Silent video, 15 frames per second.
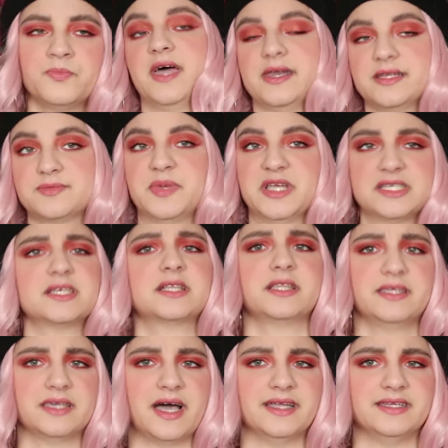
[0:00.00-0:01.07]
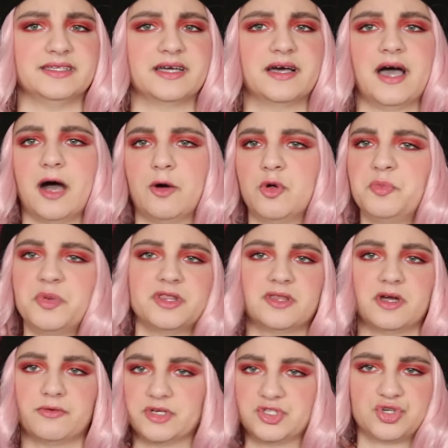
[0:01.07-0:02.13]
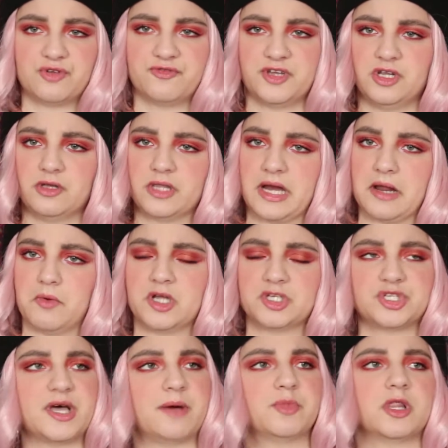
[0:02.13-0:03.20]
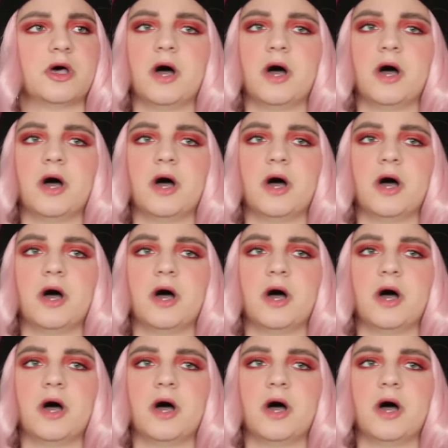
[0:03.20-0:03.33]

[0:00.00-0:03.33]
That is basically the idea. I will put the original video that I watched down below.